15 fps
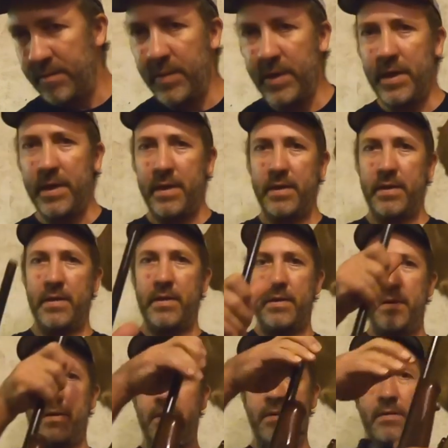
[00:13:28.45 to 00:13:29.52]
But
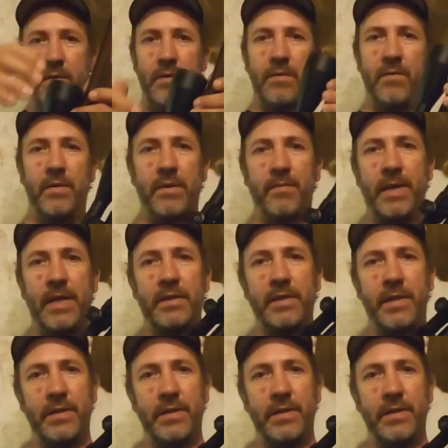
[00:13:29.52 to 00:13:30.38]
what about